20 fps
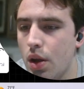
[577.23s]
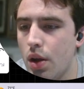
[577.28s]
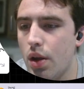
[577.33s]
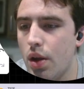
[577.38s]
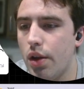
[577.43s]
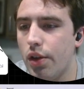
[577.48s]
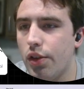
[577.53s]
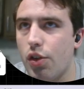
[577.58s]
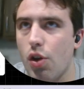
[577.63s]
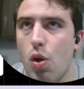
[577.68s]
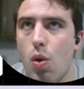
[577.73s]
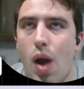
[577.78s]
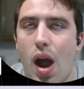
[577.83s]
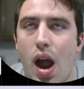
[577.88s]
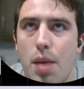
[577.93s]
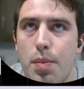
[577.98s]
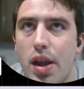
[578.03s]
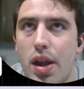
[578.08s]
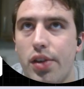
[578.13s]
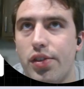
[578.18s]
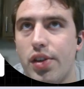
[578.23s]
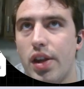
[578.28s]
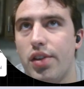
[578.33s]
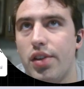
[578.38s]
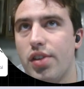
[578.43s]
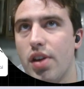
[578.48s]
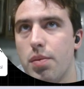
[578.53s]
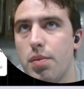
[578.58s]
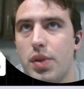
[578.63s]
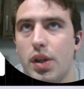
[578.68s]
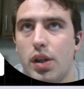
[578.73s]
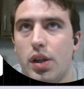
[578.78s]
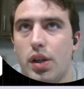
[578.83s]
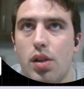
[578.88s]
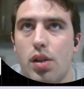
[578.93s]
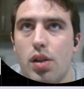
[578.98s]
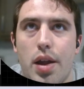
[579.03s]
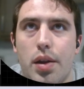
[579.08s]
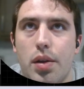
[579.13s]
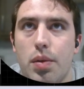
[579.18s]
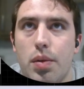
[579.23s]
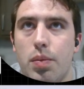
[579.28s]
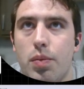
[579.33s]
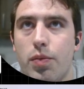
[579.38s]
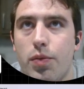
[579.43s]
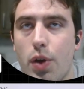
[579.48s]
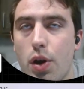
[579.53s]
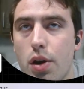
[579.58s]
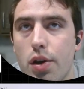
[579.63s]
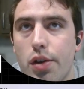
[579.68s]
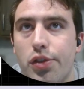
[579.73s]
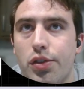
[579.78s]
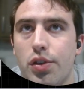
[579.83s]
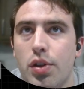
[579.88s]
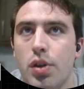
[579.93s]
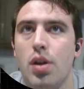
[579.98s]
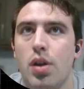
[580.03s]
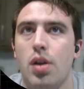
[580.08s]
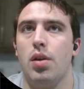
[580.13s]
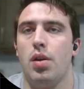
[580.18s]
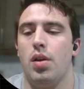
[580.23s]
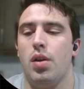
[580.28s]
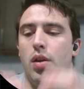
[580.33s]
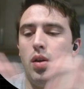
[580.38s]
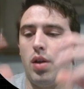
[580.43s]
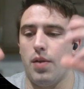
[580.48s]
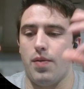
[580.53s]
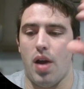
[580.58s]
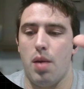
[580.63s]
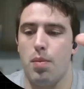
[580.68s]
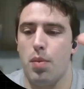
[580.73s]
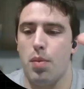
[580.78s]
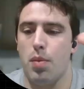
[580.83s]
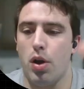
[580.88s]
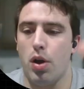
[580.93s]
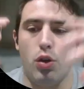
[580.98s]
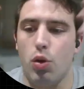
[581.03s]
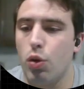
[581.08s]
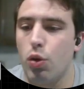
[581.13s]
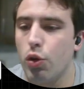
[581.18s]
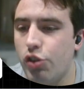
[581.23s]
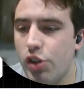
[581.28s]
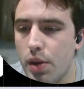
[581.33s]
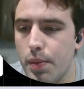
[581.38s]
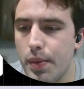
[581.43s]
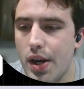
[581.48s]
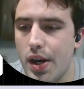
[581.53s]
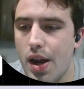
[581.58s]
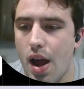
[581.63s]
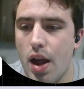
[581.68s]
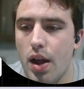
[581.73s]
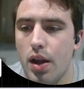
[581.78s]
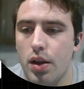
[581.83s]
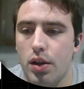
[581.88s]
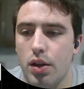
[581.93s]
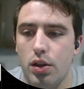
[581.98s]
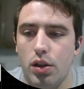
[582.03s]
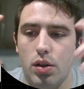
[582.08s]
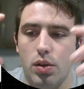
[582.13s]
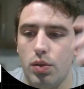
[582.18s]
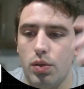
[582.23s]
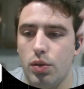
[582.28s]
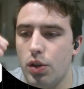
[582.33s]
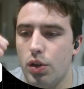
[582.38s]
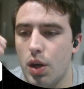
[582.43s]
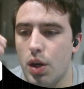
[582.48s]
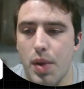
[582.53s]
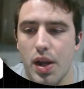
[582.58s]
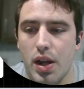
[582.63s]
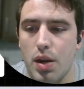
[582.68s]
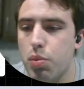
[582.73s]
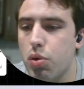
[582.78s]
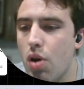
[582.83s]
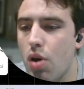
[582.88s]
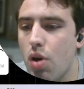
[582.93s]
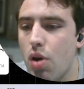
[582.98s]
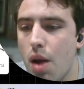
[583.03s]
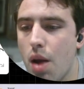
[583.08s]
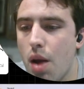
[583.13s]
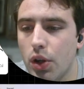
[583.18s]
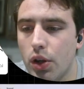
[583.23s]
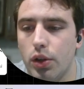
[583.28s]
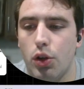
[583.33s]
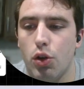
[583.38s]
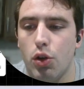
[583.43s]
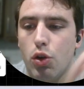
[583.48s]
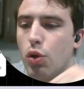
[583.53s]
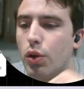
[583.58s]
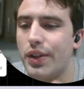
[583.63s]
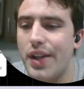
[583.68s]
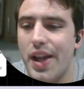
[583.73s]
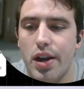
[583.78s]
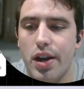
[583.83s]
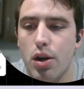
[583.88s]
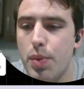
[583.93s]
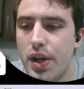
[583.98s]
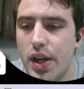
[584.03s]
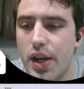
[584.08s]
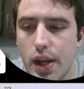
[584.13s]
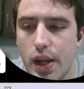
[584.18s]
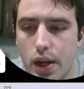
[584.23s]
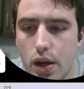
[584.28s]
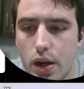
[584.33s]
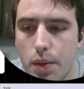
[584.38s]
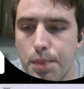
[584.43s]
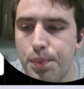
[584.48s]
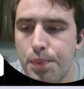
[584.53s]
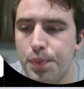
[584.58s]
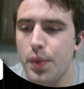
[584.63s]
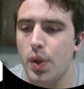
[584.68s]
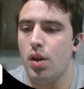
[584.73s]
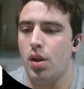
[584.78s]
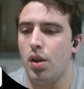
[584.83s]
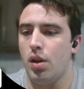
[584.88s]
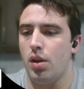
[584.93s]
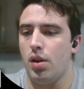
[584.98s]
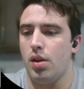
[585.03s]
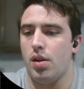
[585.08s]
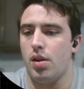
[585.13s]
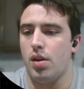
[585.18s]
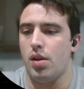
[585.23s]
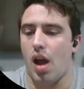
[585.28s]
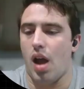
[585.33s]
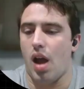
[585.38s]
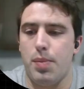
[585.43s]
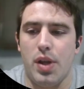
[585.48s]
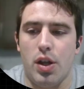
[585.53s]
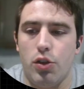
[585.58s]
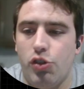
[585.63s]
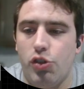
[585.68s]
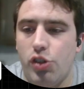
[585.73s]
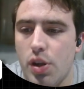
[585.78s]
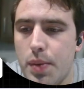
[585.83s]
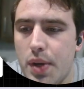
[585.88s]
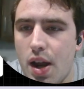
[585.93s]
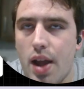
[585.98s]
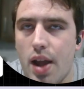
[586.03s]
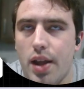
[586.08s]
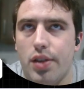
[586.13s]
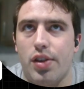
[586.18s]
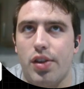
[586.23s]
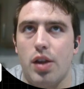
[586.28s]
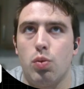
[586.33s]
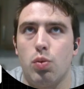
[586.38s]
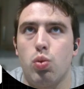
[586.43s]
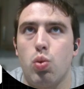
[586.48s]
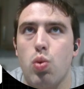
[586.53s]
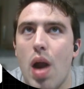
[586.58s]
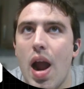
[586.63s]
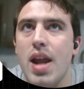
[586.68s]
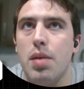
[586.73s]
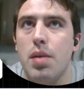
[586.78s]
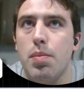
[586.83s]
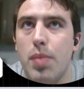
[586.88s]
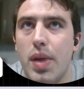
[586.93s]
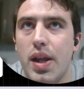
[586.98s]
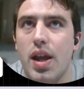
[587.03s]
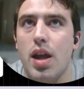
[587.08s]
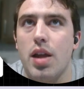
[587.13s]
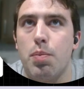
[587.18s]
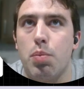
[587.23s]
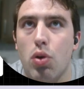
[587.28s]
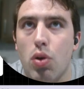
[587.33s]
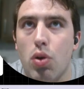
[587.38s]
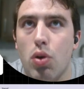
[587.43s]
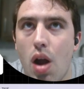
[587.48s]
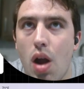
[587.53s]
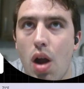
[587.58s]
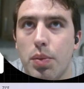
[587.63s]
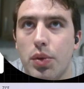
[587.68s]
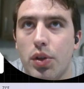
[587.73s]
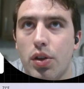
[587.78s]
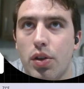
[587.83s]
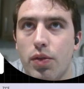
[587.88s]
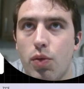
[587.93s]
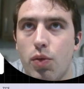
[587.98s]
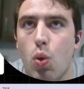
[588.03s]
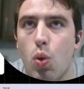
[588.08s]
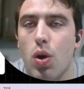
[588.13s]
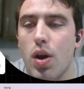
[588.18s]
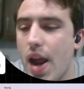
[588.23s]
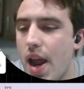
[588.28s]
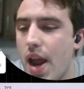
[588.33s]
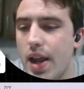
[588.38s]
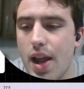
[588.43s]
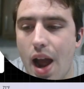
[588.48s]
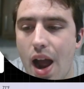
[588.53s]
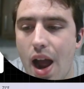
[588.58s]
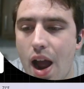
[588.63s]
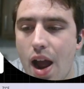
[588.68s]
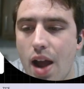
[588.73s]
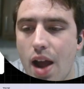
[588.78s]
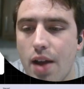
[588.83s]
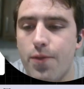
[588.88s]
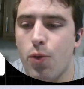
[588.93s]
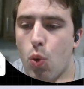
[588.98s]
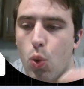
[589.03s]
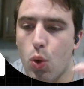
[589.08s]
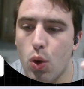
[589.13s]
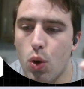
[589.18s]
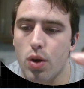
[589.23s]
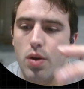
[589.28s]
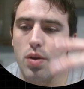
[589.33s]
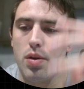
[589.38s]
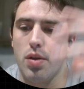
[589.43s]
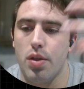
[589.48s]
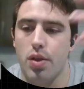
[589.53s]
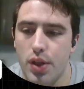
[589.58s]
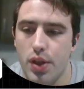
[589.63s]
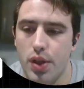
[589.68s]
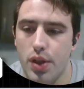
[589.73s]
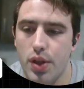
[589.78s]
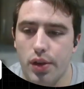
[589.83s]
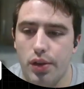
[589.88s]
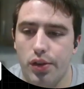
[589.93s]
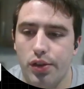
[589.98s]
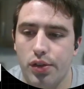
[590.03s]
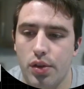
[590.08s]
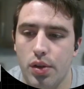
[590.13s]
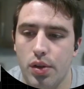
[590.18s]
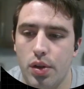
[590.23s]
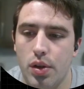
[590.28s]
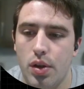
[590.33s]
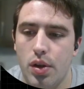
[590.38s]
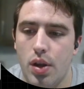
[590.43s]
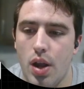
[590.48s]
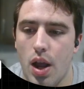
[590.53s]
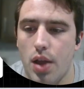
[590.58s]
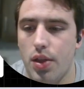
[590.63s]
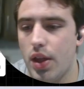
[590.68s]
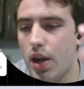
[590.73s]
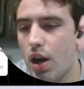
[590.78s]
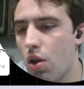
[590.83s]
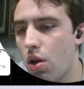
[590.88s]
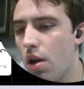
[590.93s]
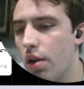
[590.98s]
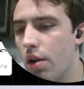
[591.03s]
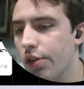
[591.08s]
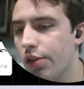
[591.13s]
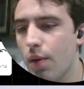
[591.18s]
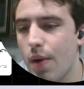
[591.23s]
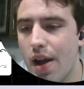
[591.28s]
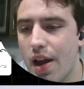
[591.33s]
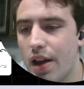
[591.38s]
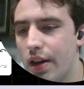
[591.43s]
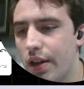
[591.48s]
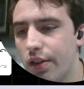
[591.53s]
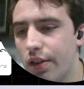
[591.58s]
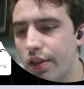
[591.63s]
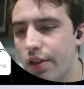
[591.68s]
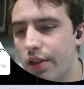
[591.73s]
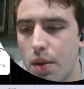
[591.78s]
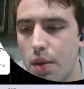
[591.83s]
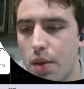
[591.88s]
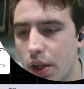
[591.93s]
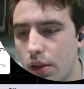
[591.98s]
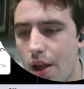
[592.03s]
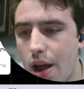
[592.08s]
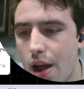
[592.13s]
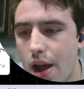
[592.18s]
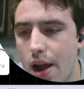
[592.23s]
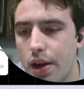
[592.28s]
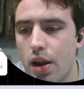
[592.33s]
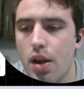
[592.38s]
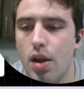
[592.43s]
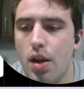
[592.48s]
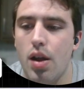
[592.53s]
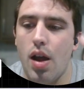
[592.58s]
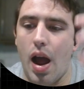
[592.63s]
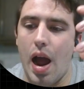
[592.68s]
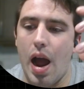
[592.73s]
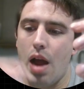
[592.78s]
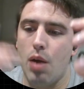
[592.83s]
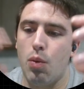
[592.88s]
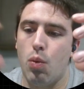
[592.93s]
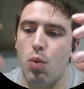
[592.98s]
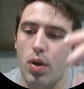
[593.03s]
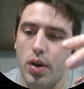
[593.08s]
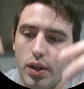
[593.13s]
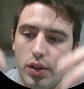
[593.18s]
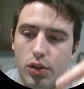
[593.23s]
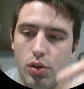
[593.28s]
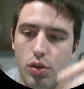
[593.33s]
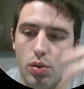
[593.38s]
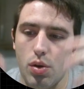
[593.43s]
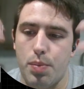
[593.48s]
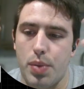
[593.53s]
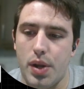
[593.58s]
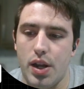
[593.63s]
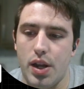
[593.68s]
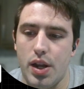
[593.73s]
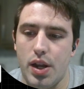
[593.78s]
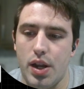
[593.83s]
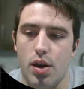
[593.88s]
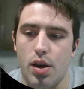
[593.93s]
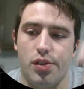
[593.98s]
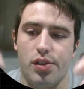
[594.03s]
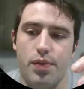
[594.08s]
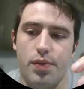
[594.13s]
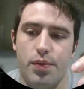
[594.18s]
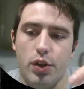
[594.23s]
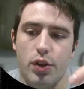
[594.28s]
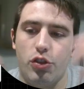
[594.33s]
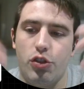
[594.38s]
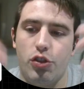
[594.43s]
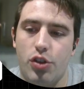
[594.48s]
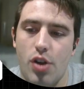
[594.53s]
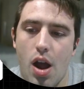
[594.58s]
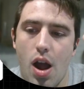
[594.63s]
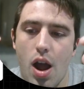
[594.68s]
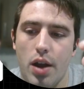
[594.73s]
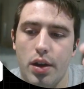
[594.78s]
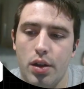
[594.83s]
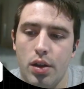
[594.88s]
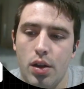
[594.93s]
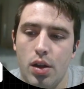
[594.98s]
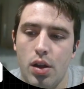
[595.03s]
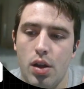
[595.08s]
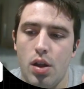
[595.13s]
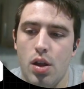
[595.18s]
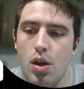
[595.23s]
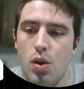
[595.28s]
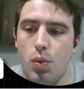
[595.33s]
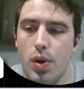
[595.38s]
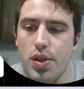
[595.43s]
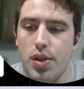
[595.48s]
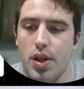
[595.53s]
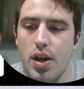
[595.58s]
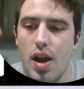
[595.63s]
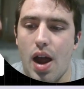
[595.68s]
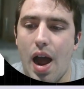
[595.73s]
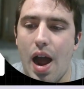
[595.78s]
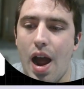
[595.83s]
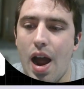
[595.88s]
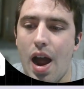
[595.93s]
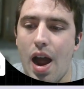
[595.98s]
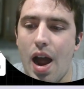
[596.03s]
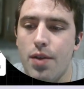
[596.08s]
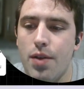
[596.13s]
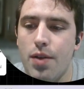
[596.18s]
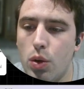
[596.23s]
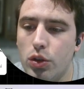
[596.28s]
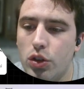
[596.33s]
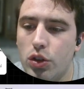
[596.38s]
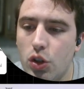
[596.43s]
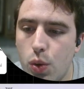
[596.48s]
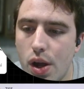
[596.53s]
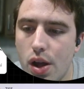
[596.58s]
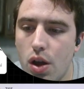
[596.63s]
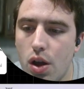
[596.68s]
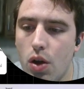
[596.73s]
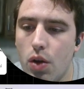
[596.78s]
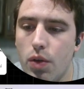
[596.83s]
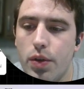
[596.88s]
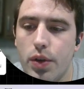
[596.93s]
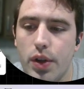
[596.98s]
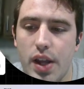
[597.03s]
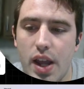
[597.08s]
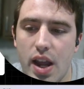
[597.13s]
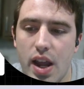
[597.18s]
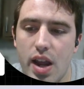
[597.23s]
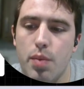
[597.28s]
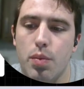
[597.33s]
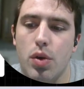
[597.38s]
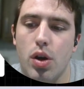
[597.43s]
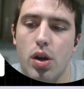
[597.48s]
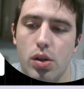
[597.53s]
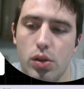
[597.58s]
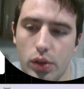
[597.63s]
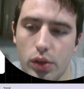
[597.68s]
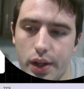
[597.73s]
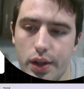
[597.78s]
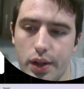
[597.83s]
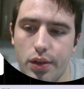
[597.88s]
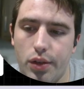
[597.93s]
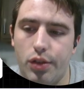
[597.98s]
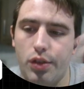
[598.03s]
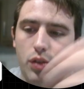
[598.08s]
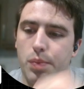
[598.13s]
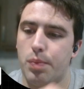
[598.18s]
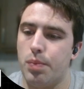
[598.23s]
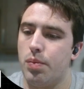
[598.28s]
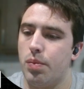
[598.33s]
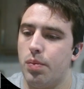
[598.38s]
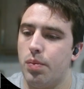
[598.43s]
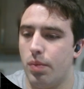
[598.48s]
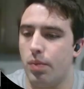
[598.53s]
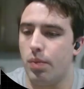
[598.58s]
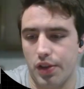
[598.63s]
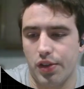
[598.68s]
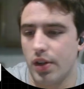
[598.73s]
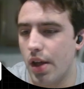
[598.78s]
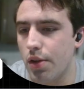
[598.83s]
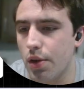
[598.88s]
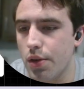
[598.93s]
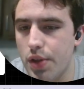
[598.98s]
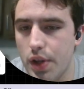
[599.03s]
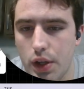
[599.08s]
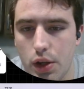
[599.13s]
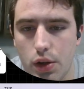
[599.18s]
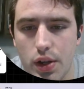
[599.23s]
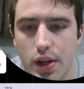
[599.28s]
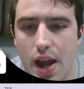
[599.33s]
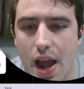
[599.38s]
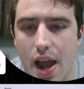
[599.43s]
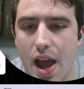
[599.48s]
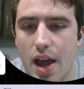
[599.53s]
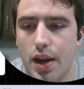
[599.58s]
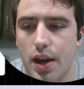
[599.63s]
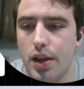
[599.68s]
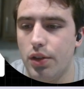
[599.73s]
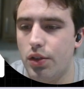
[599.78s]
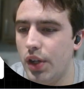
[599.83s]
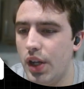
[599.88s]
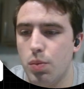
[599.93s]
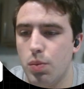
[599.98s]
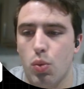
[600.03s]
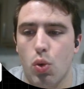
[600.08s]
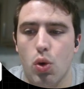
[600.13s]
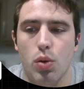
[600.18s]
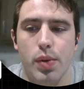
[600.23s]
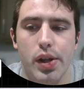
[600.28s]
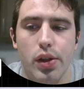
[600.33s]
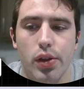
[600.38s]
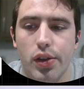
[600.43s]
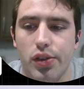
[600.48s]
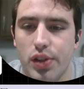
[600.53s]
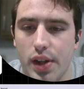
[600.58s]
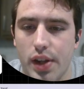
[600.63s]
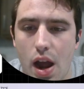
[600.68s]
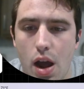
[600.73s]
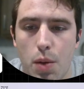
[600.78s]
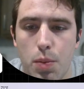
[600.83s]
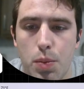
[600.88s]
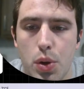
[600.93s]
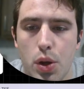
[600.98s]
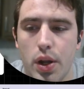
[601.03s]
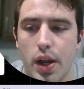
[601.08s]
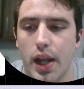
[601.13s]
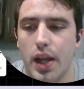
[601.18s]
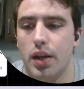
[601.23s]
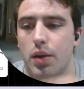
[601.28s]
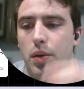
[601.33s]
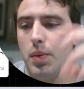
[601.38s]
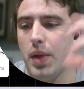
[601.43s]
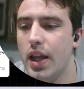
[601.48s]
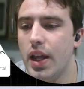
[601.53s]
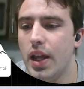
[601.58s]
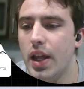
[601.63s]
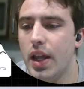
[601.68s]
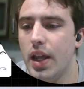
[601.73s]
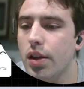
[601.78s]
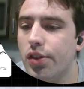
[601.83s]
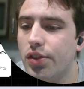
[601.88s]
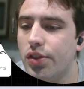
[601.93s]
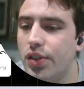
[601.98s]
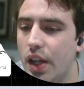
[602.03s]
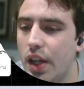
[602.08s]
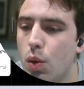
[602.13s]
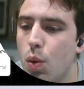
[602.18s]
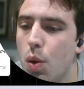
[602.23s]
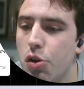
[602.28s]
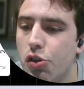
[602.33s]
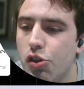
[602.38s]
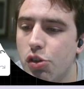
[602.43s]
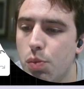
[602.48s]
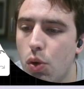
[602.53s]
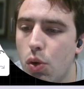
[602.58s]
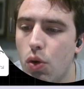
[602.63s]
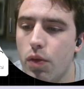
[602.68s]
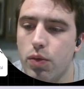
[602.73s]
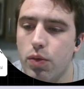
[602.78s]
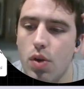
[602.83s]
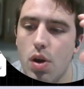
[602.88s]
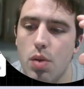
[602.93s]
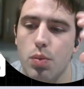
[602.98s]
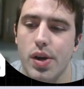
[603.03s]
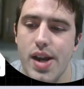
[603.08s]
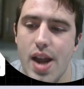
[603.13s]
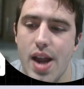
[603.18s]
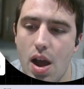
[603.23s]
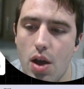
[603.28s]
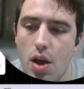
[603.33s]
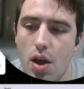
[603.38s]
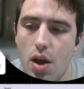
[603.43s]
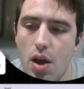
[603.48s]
So I may say something like, first, if I'm on Google Gemini, going to make a prompt on Google Nano Banana, I may be on Gemini and say, write me a prompt for AI for this. And then I'll also add in something like, I want it to appear as if it's shot with an iPhone 12 camera lens. That's another thing you can add in to get more realistic output and indistinguishable from reality.